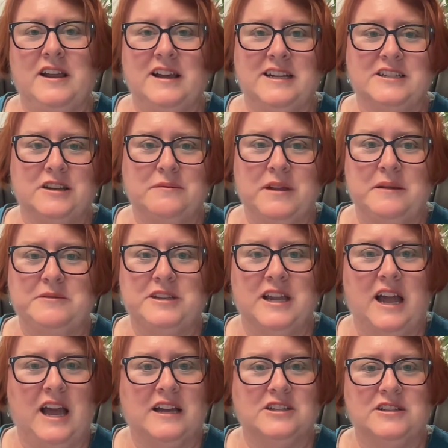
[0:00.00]
and sometimes they
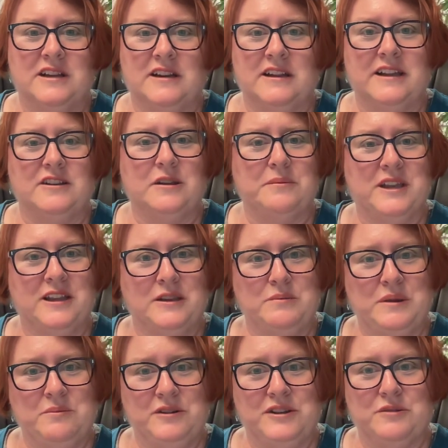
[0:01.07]
accidentally end up killing
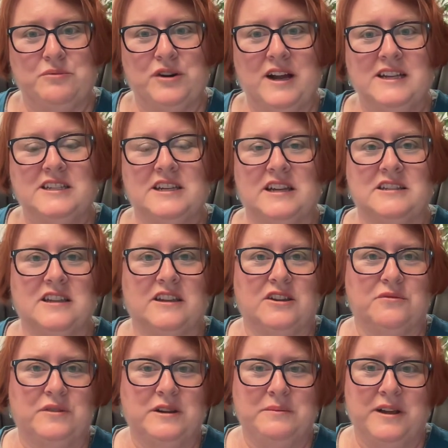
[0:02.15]
people in the process, like
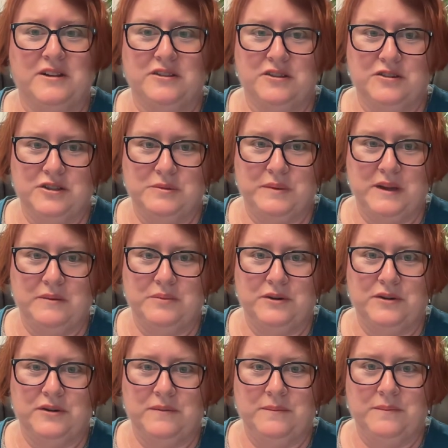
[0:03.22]
you read about in the newspaper.